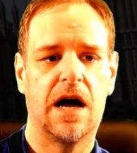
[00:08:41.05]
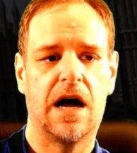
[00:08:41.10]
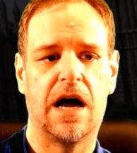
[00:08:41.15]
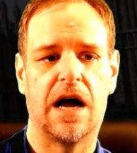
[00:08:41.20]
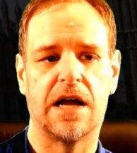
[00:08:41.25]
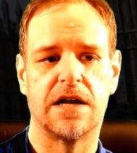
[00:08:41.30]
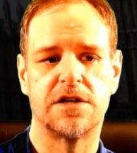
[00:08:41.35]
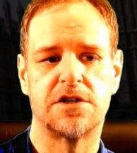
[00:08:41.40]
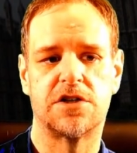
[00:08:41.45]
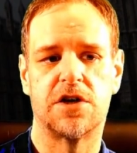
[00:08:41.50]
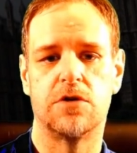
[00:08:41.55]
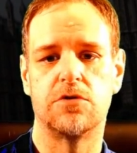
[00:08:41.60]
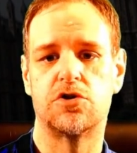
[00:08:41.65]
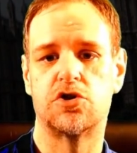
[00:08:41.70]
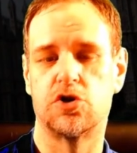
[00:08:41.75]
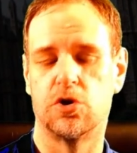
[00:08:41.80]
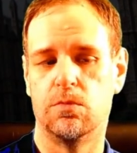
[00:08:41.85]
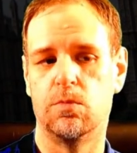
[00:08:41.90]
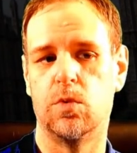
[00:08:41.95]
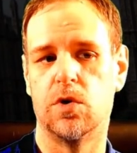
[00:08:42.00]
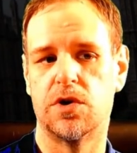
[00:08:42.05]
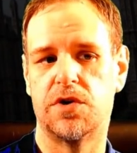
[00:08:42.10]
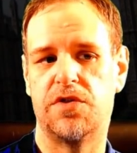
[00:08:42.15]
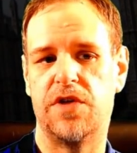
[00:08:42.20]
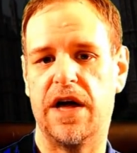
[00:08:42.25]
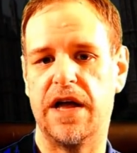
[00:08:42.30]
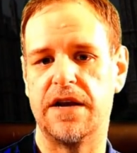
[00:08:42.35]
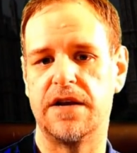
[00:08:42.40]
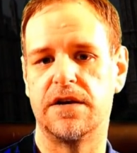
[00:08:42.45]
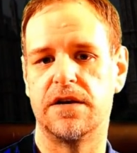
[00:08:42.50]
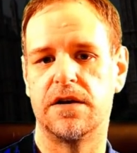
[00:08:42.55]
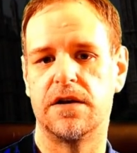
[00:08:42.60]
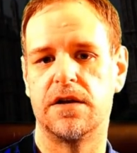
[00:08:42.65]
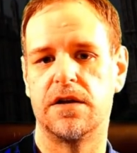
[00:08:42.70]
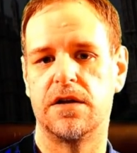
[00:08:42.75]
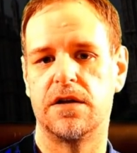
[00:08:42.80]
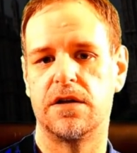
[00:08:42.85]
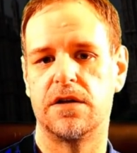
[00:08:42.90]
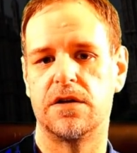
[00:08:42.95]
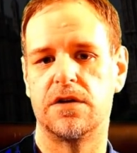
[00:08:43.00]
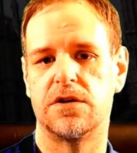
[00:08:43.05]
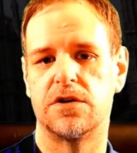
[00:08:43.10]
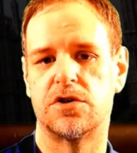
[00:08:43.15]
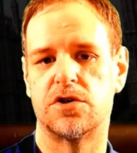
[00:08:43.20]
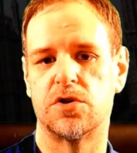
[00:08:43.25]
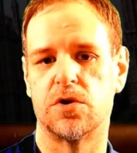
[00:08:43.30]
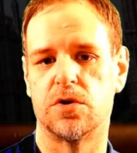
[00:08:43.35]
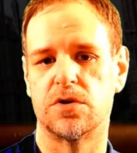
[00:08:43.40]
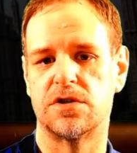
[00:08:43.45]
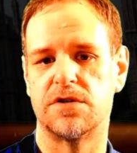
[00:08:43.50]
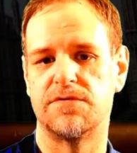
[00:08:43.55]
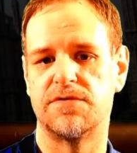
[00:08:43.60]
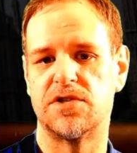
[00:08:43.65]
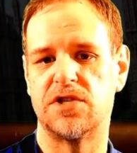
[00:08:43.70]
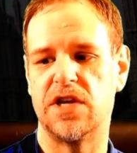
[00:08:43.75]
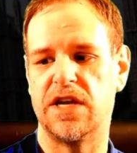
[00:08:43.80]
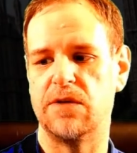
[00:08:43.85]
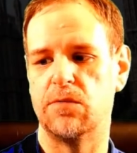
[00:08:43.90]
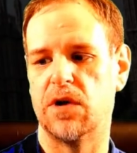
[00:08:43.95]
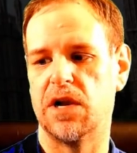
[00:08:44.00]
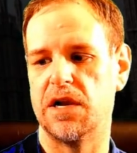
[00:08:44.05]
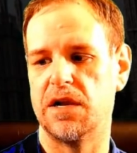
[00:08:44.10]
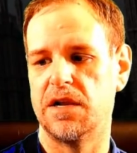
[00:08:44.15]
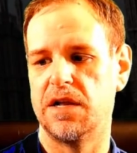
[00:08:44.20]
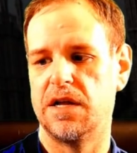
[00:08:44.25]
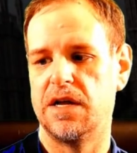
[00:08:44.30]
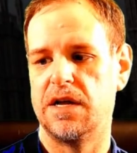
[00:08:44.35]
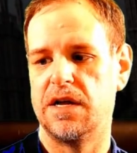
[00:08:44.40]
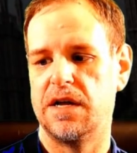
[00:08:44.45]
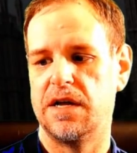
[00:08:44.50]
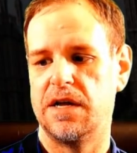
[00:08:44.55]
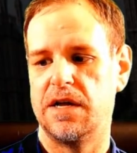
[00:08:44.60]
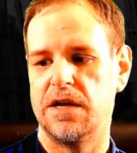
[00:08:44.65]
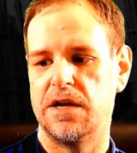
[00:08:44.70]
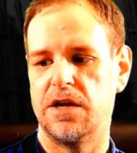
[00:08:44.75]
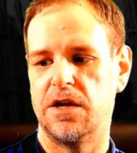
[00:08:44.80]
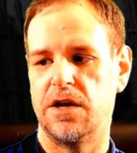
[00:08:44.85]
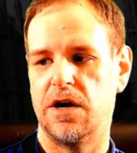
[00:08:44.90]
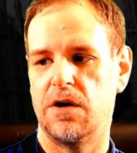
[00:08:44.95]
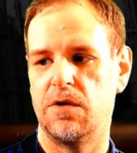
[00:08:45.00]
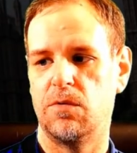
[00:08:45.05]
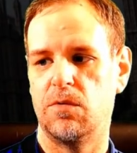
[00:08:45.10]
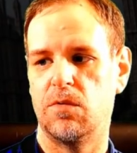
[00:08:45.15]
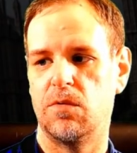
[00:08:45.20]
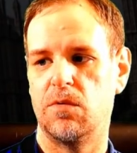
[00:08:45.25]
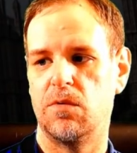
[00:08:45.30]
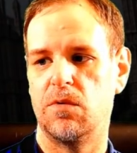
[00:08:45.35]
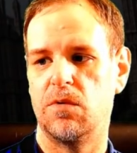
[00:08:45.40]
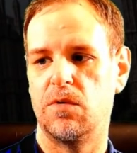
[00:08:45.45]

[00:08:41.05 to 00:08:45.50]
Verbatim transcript: and so some would then sort of see well you know